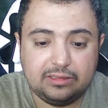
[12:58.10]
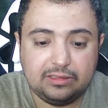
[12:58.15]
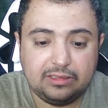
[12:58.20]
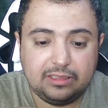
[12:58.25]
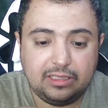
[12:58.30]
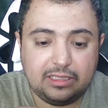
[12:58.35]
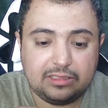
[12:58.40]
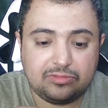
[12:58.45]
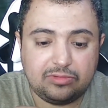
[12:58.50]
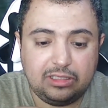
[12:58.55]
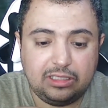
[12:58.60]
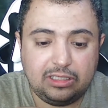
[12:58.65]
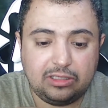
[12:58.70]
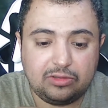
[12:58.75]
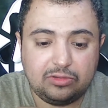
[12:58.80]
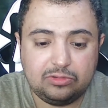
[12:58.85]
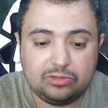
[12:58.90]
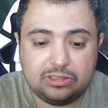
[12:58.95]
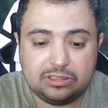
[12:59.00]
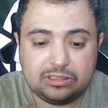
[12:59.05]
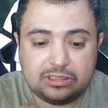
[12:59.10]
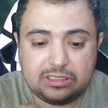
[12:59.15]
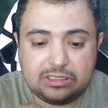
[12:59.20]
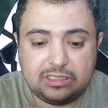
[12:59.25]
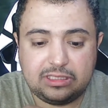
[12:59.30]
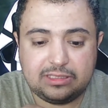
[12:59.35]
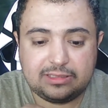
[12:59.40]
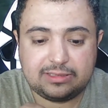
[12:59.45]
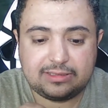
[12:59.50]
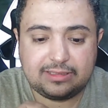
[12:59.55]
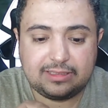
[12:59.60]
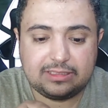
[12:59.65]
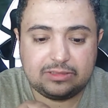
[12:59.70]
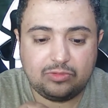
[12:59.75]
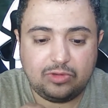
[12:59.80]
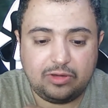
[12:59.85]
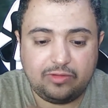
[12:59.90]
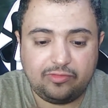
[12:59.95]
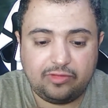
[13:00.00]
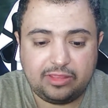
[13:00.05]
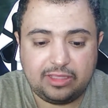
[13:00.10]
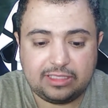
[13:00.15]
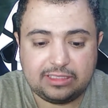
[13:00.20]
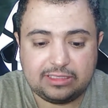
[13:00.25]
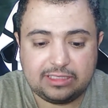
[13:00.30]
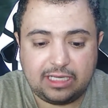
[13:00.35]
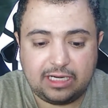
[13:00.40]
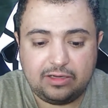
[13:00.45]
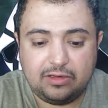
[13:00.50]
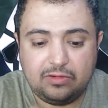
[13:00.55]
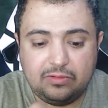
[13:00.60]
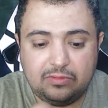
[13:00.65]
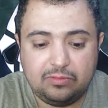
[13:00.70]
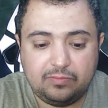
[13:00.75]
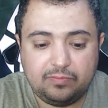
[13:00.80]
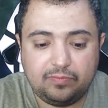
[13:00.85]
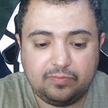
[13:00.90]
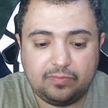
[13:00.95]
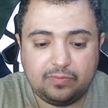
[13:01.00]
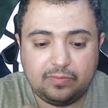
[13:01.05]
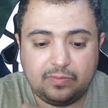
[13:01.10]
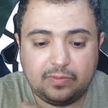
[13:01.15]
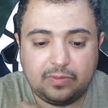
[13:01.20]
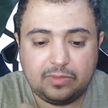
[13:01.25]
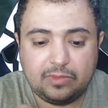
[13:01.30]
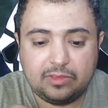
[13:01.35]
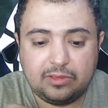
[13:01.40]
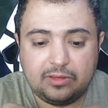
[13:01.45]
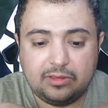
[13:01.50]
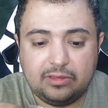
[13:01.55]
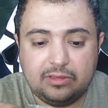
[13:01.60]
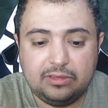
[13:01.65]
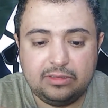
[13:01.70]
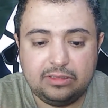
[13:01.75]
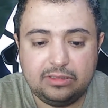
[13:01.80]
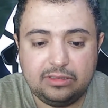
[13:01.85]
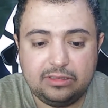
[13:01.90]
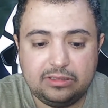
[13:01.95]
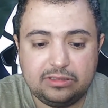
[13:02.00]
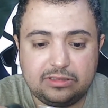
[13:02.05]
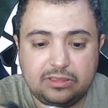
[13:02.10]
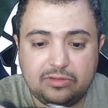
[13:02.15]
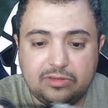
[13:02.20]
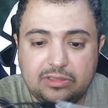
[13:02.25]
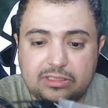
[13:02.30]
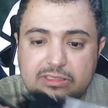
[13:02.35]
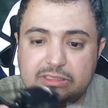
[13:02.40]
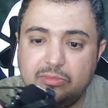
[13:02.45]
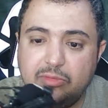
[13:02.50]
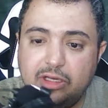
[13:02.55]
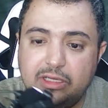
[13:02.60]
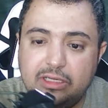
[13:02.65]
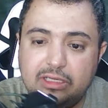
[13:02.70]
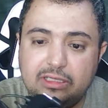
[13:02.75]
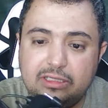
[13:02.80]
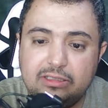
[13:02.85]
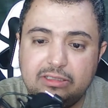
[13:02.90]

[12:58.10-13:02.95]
That's really cool. This is one of the things that I know. So this is the mic.